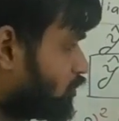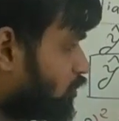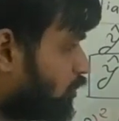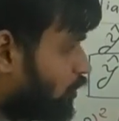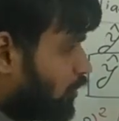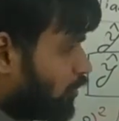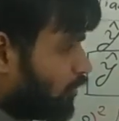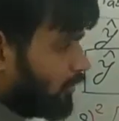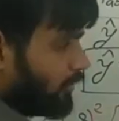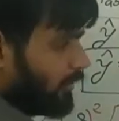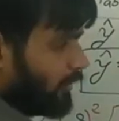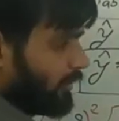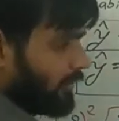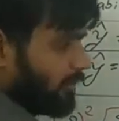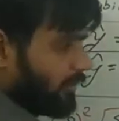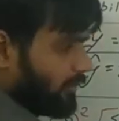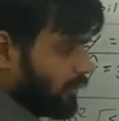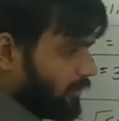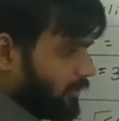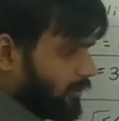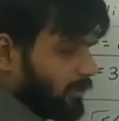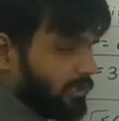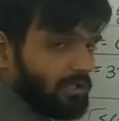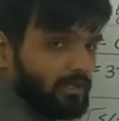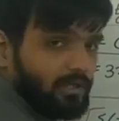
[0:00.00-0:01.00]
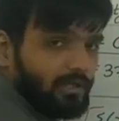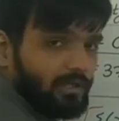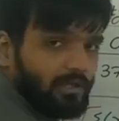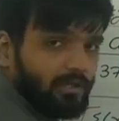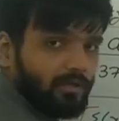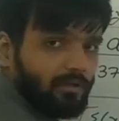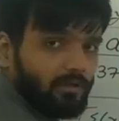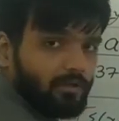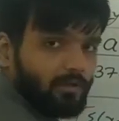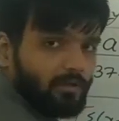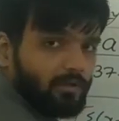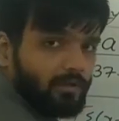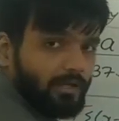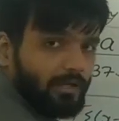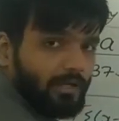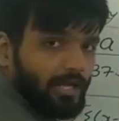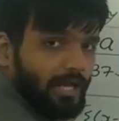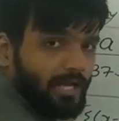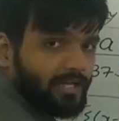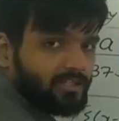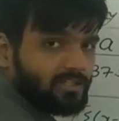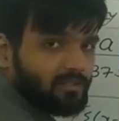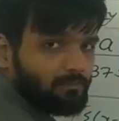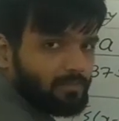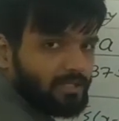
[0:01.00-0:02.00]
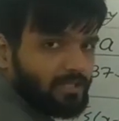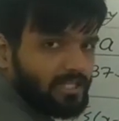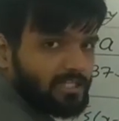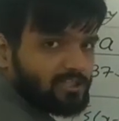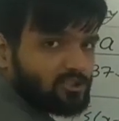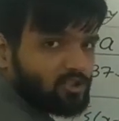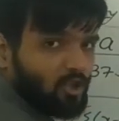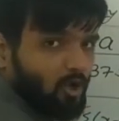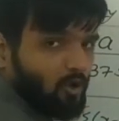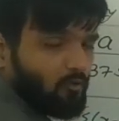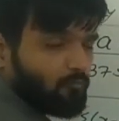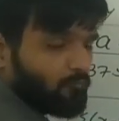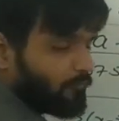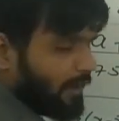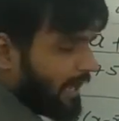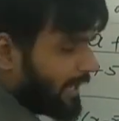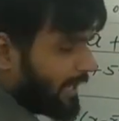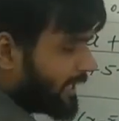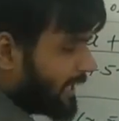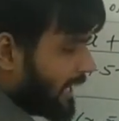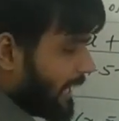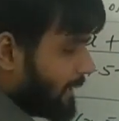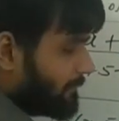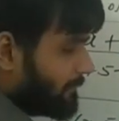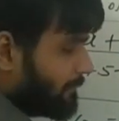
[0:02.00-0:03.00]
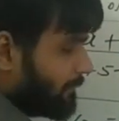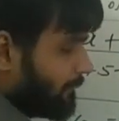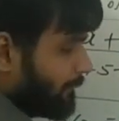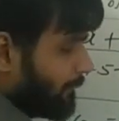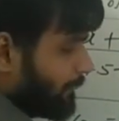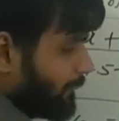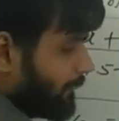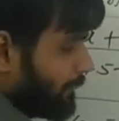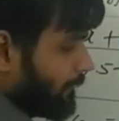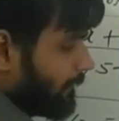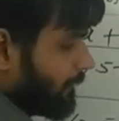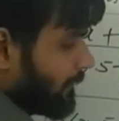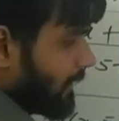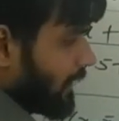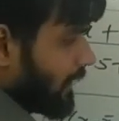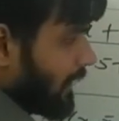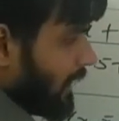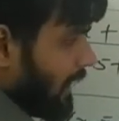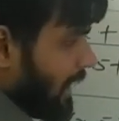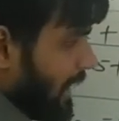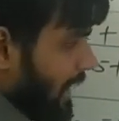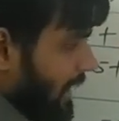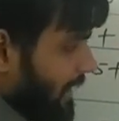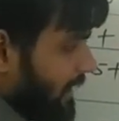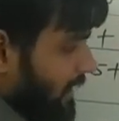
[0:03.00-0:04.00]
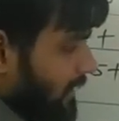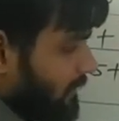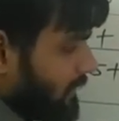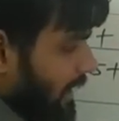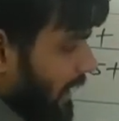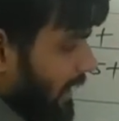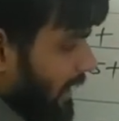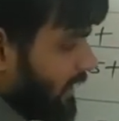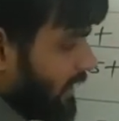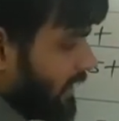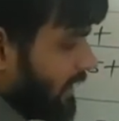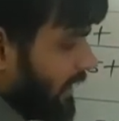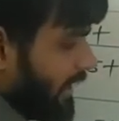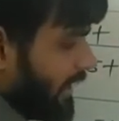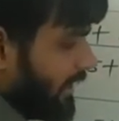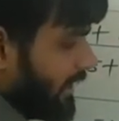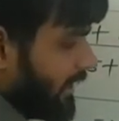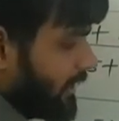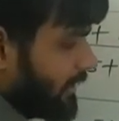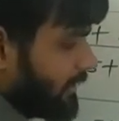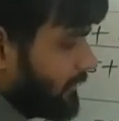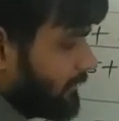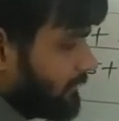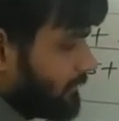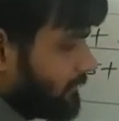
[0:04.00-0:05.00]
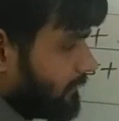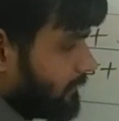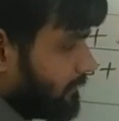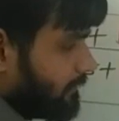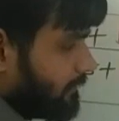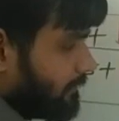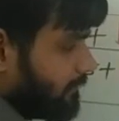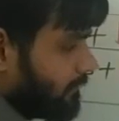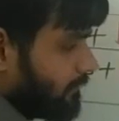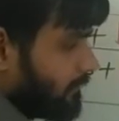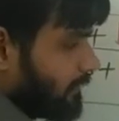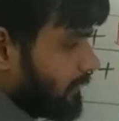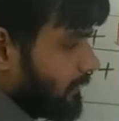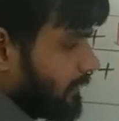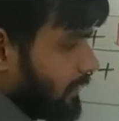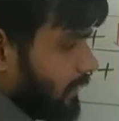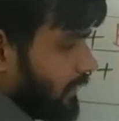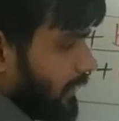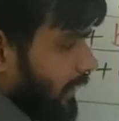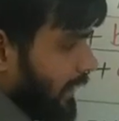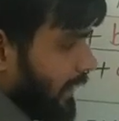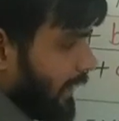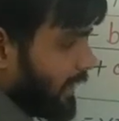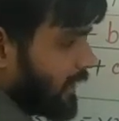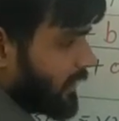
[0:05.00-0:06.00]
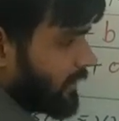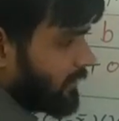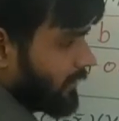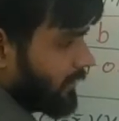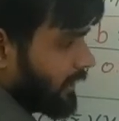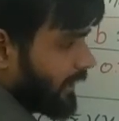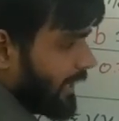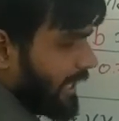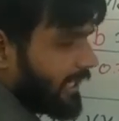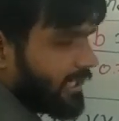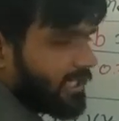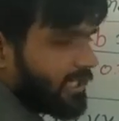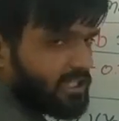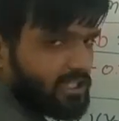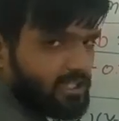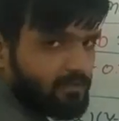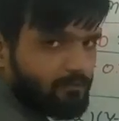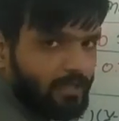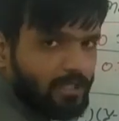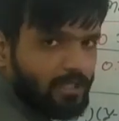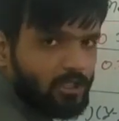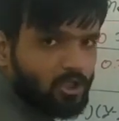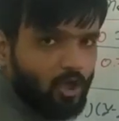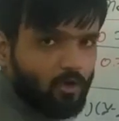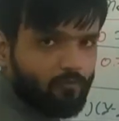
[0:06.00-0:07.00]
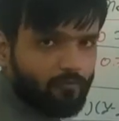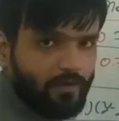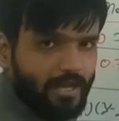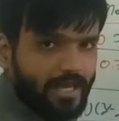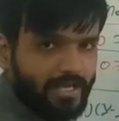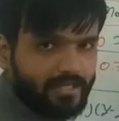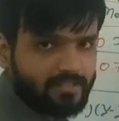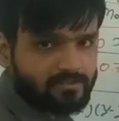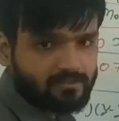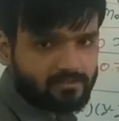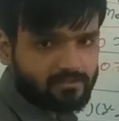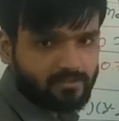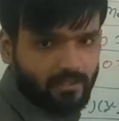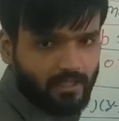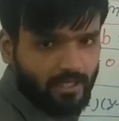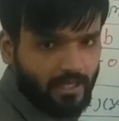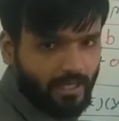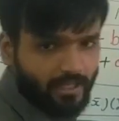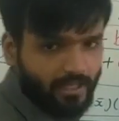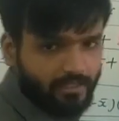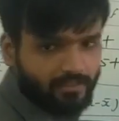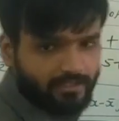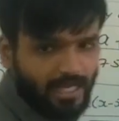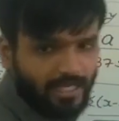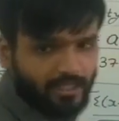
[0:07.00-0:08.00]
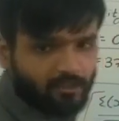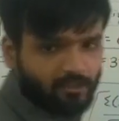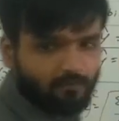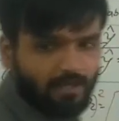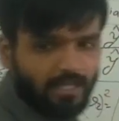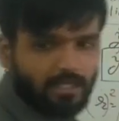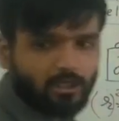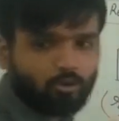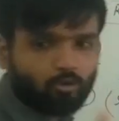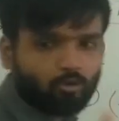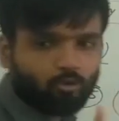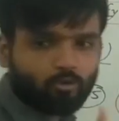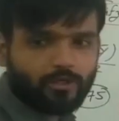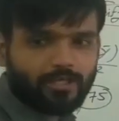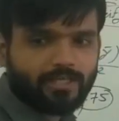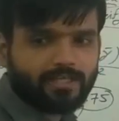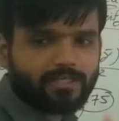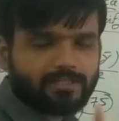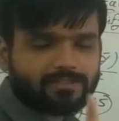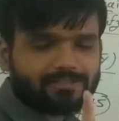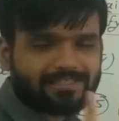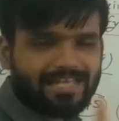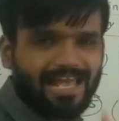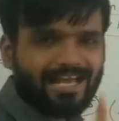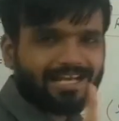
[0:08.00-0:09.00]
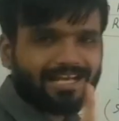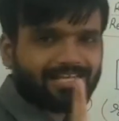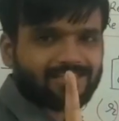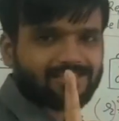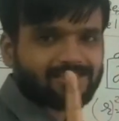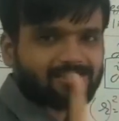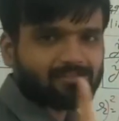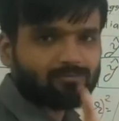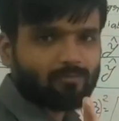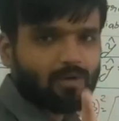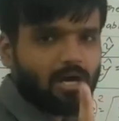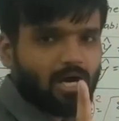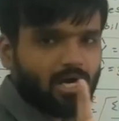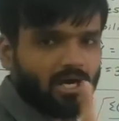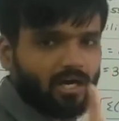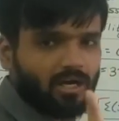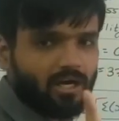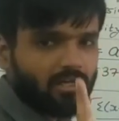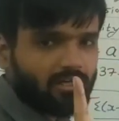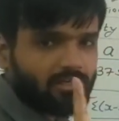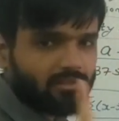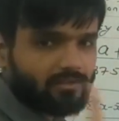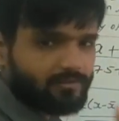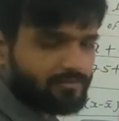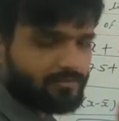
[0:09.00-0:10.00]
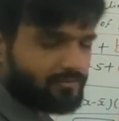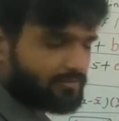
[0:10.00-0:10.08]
So at the place of y cap, I am writing 18 and getting the value of x, and that value is x bar.